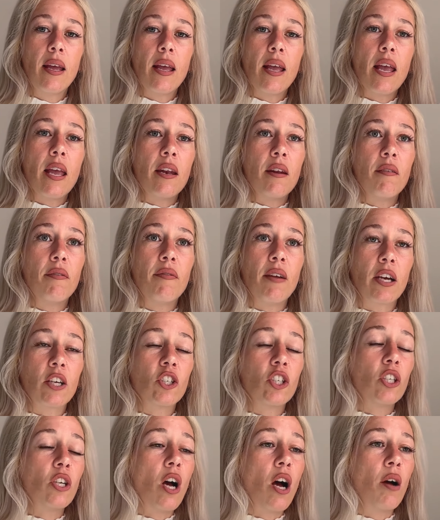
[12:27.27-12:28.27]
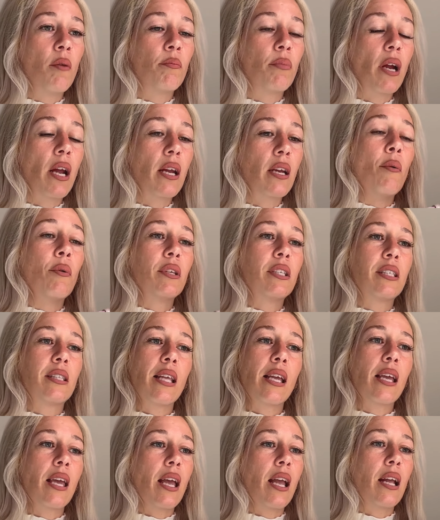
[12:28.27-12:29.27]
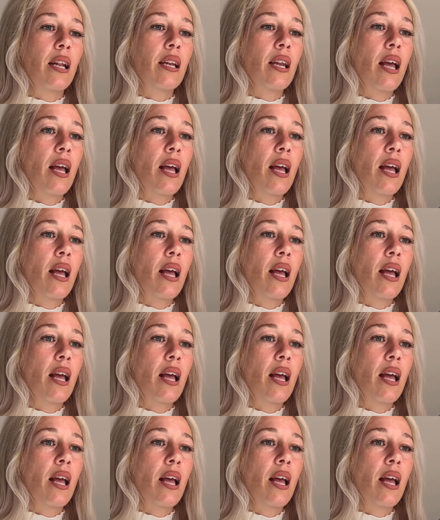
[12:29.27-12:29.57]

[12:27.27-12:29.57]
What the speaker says: in Affection Ombre, and I was thinking,